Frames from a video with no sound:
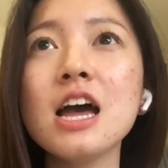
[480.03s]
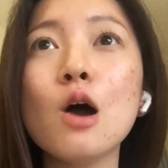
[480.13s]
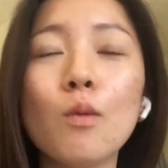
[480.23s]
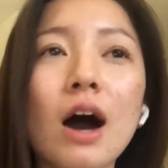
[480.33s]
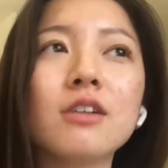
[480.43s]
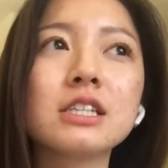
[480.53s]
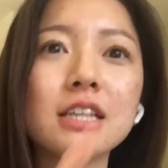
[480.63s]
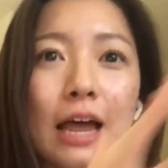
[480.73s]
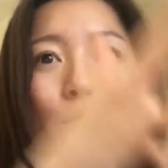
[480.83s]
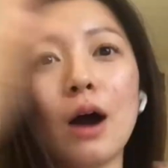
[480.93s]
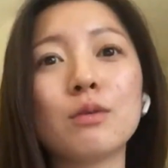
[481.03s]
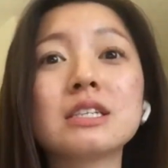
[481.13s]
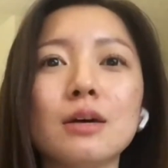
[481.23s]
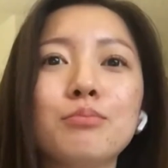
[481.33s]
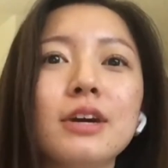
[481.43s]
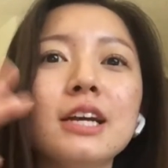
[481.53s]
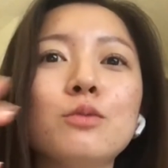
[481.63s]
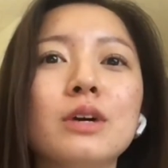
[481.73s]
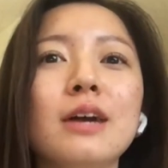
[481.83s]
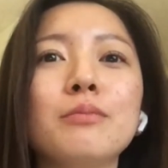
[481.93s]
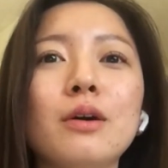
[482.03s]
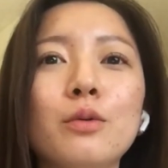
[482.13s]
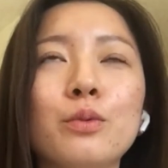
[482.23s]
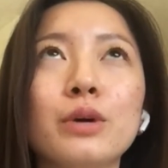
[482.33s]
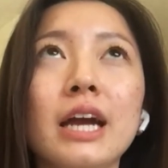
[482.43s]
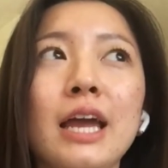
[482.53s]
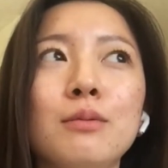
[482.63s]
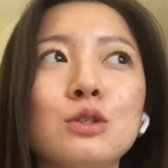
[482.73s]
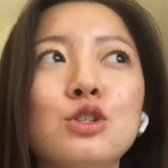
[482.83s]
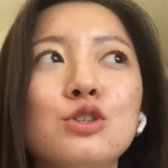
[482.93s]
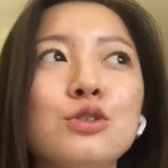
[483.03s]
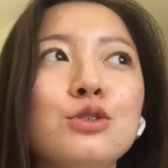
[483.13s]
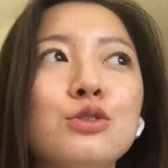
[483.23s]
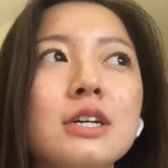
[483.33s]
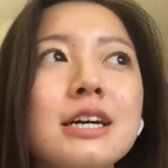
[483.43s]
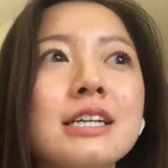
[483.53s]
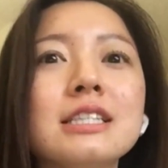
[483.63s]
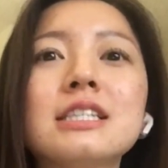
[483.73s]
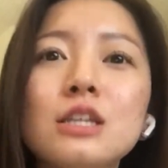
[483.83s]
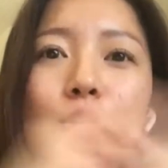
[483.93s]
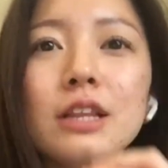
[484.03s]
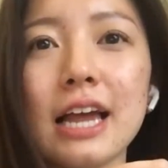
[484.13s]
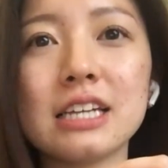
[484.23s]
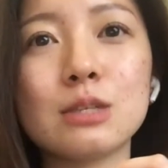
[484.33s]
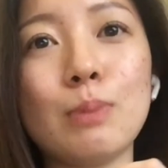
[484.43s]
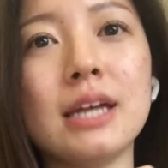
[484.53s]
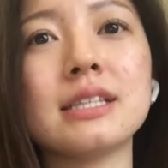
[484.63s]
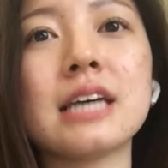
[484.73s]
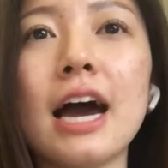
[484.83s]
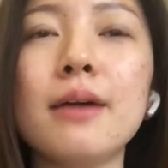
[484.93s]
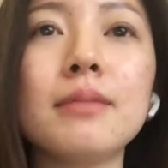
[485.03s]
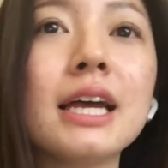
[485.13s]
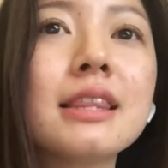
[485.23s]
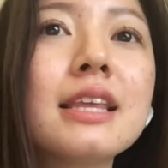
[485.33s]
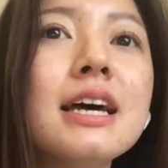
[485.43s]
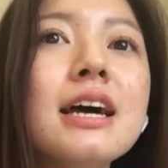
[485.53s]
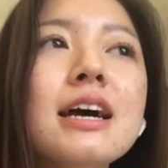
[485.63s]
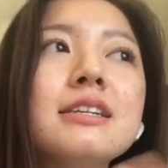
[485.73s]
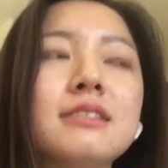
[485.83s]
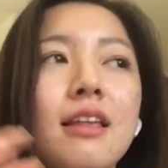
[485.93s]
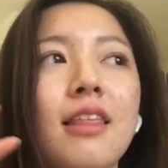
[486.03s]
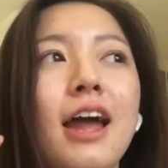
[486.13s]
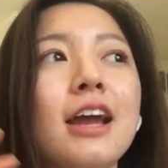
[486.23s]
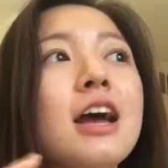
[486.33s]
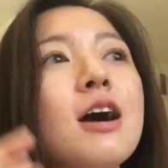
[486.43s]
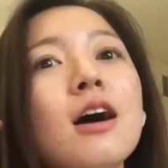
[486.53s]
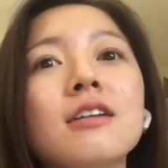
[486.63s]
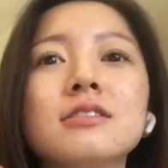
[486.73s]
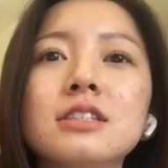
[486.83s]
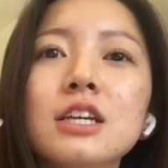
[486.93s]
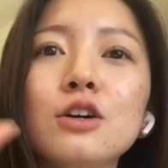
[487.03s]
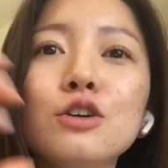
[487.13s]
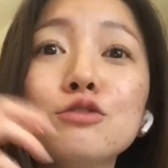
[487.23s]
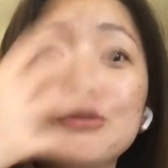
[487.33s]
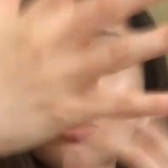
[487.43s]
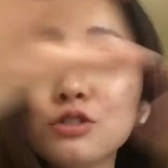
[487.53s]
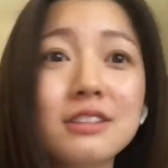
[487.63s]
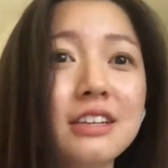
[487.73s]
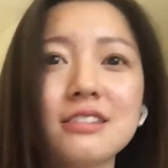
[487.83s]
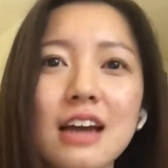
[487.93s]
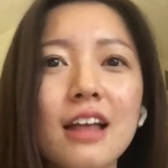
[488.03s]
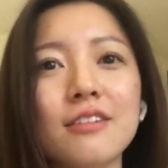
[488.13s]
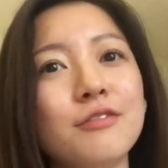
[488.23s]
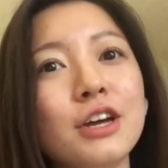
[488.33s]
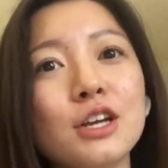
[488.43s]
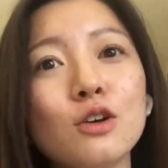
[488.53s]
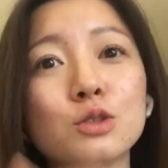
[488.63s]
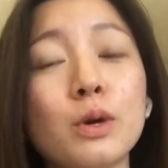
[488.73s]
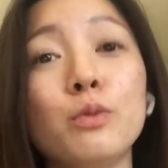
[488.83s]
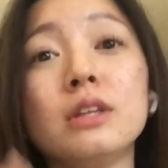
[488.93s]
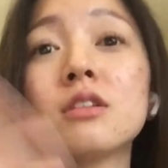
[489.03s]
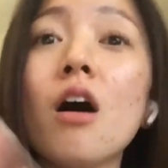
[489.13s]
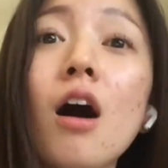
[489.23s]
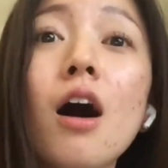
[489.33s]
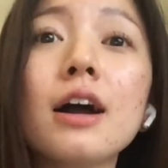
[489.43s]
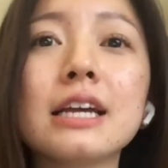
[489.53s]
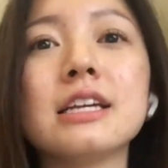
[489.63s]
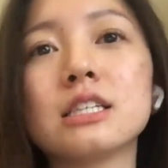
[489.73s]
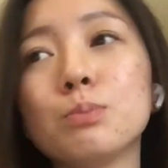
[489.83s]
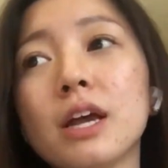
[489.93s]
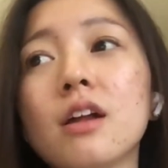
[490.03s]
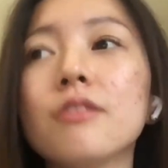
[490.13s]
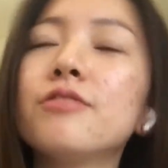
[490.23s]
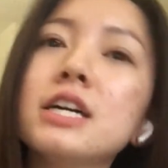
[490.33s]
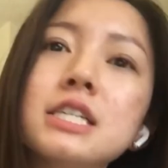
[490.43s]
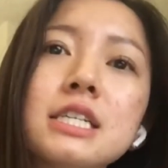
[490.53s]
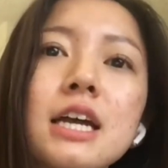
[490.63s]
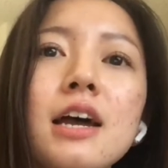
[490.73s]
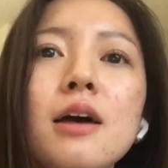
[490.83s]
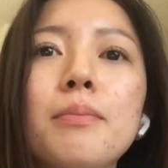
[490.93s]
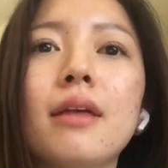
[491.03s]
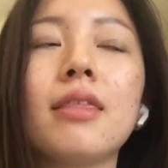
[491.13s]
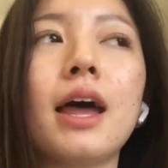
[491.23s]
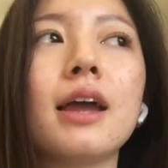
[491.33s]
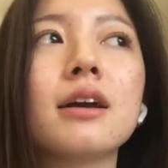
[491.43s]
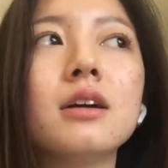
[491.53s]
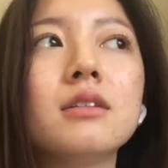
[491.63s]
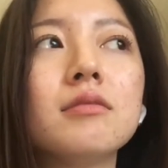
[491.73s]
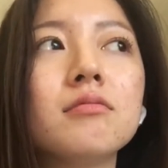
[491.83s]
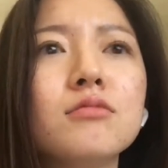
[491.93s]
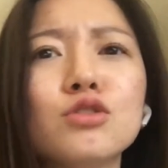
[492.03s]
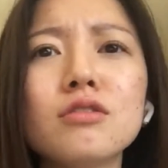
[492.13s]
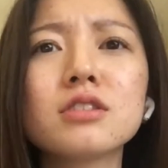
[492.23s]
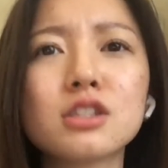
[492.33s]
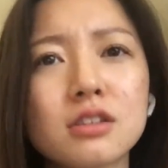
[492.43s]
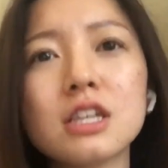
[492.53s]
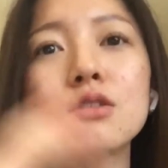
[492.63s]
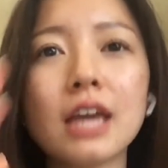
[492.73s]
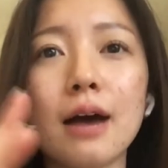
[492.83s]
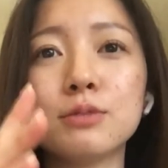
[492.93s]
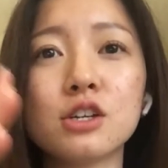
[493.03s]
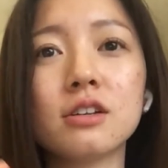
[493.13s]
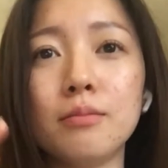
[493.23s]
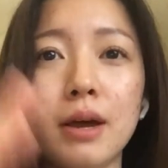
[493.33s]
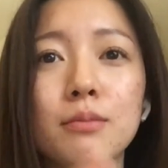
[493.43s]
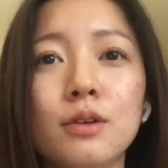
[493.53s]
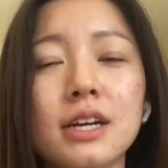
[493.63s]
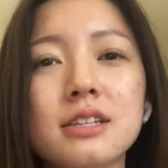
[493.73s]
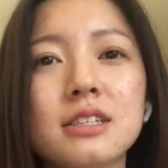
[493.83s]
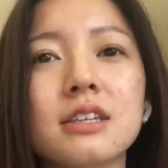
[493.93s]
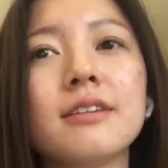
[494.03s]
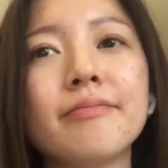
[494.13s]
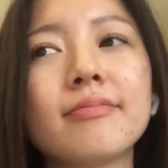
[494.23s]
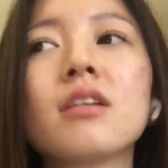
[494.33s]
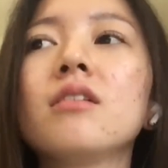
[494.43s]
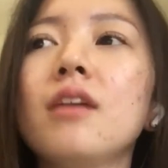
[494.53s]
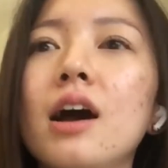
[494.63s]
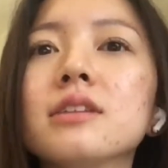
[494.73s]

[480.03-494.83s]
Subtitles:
while we're separated, we're able to still like spend time like this and like still do these kind of videos where we talk and explain our friendship and like, you know, still capture the memories. Yeah,